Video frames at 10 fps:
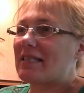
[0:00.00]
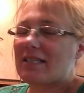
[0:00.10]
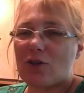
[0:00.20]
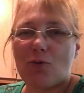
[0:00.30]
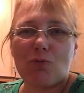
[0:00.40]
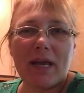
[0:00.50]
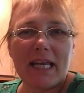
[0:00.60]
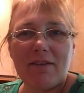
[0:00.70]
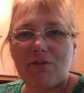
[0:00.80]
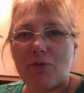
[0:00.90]
It's
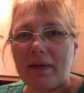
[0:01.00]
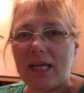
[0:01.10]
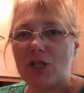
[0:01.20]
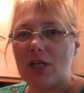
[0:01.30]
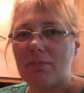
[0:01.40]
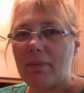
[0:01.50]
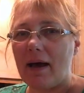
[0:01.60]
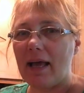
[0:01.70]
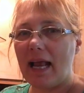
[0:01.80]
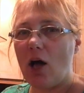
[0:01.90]
great information,
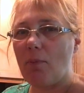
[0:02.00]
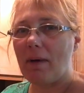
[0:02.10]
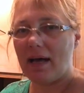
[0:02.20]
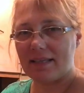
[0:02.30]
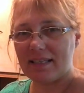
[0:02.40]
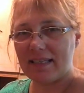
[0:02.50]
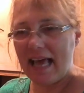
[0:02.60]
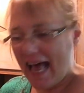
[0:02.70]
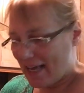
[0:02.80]
but help us.